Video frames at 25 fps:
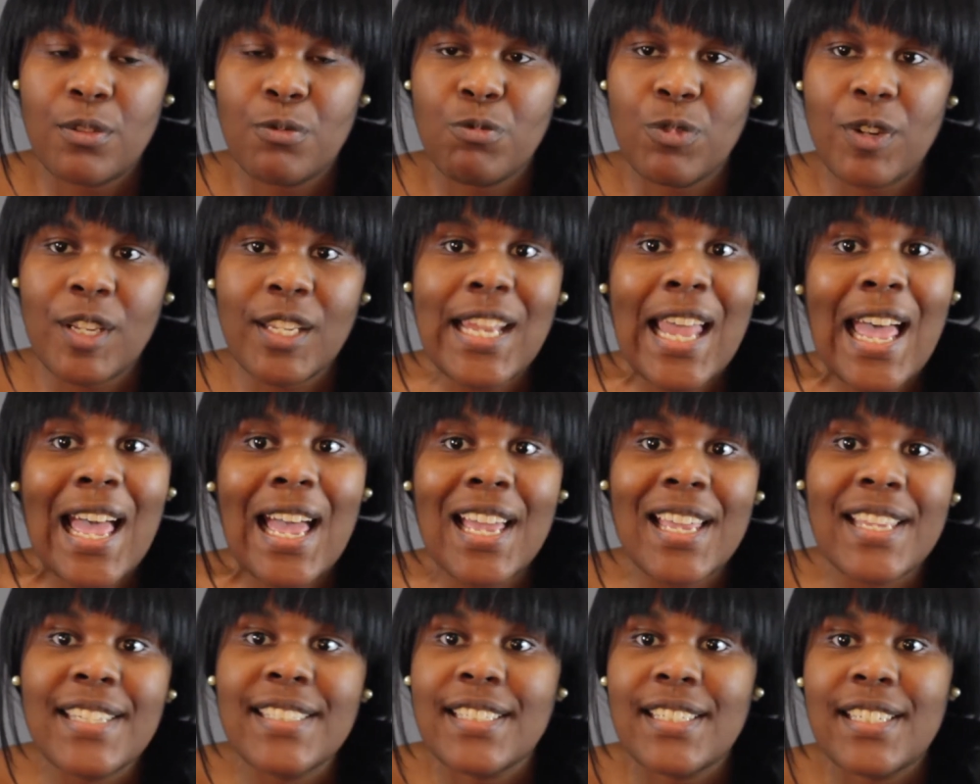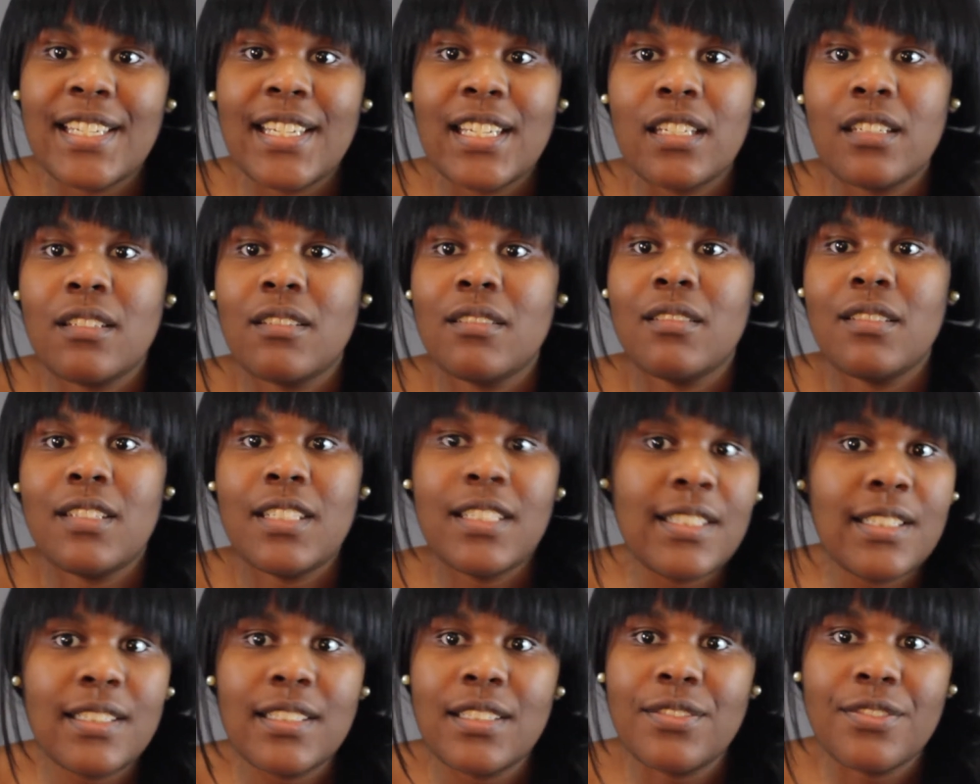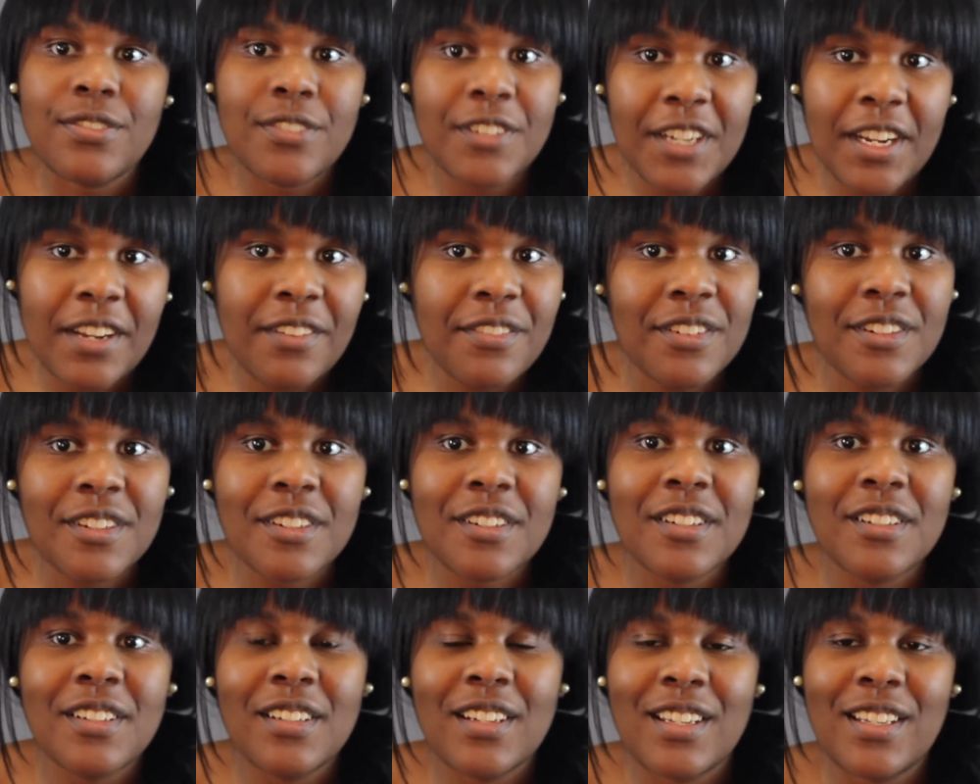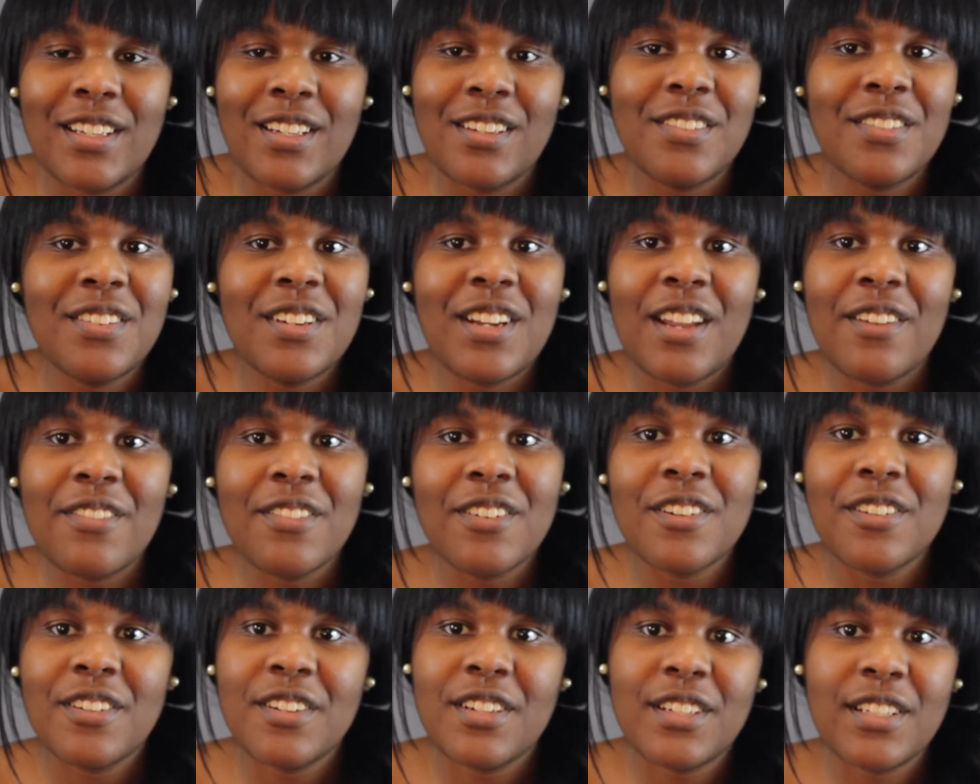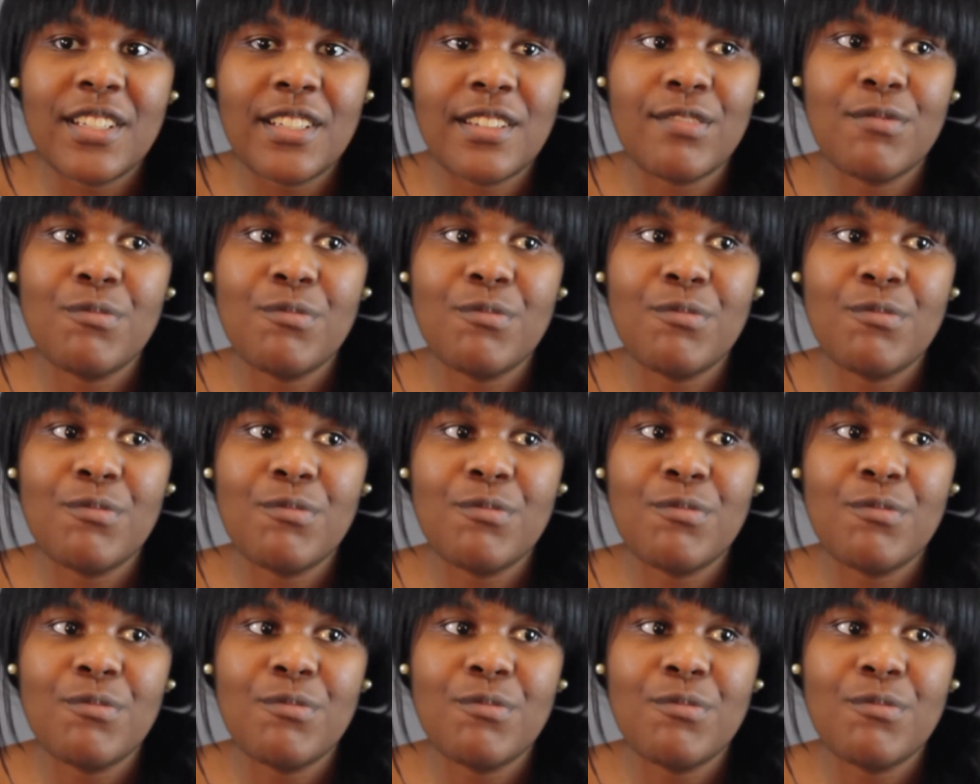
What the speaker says: realize that this is forever. Like, you're never gonna